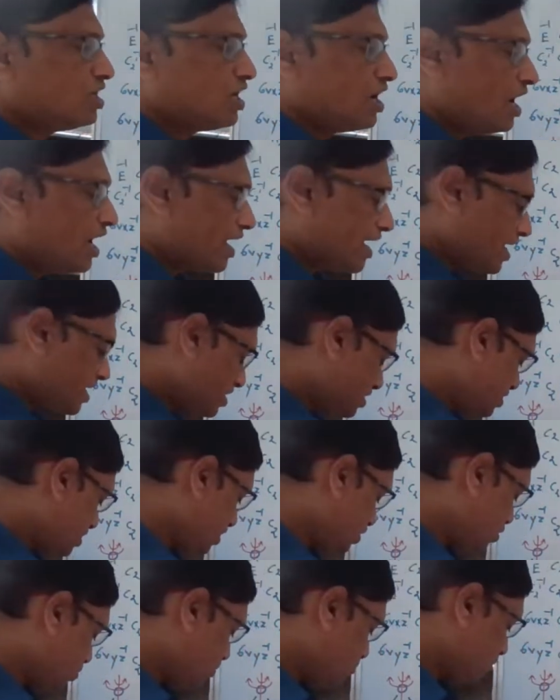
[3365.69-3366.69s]
Again
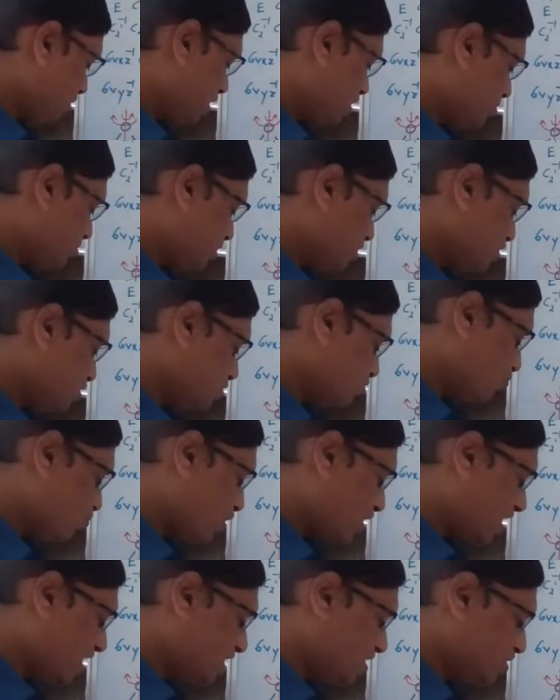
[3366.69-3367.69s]
C2, it means
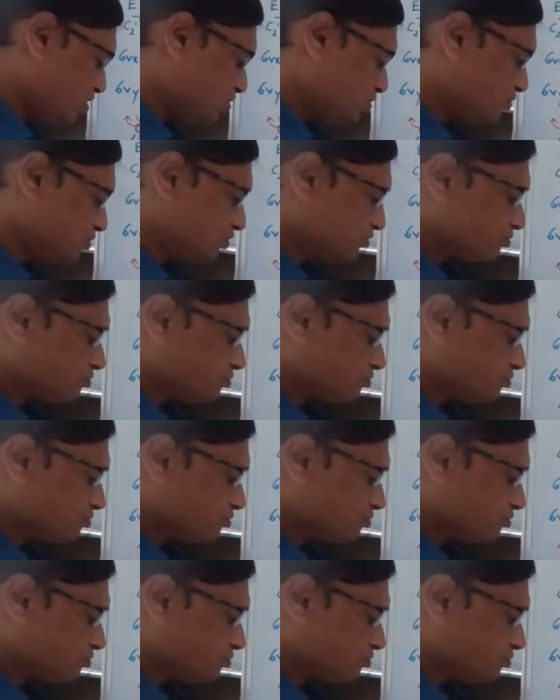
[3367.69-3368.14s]
1 and 2.